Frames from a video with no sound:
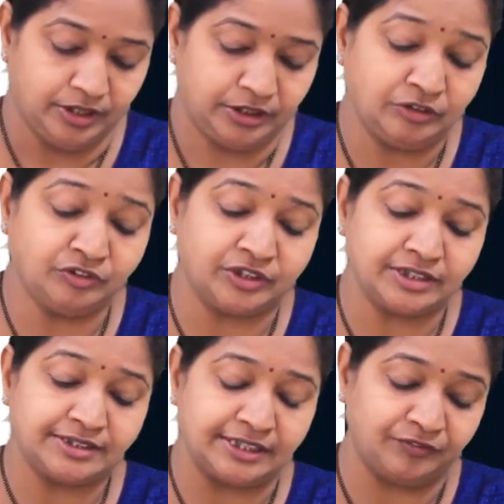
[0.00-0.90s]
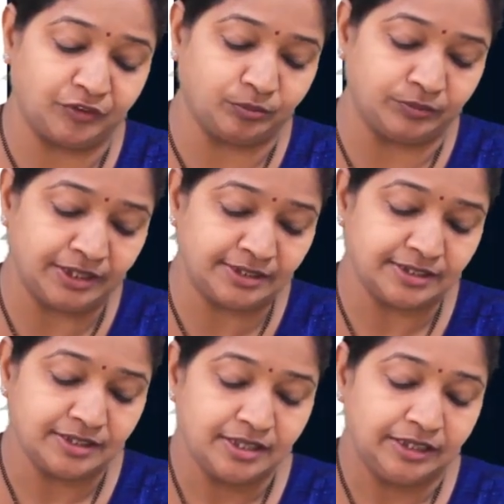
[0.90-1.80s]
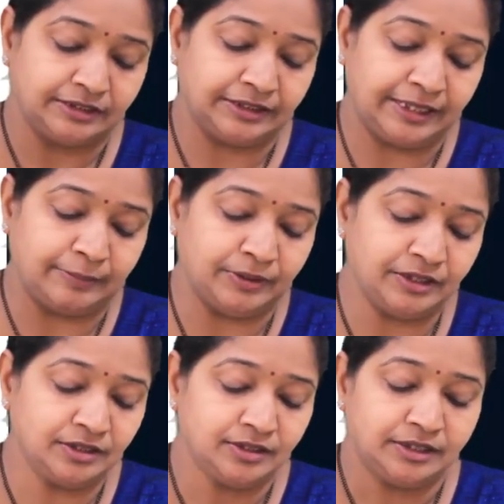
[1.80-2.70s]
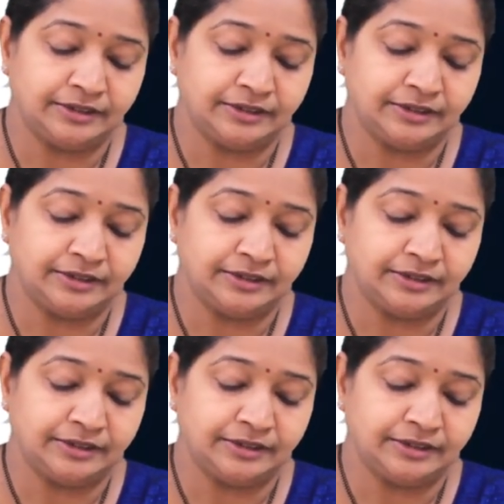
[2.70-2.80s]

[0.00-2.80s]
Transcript: Now you can see from this, the table,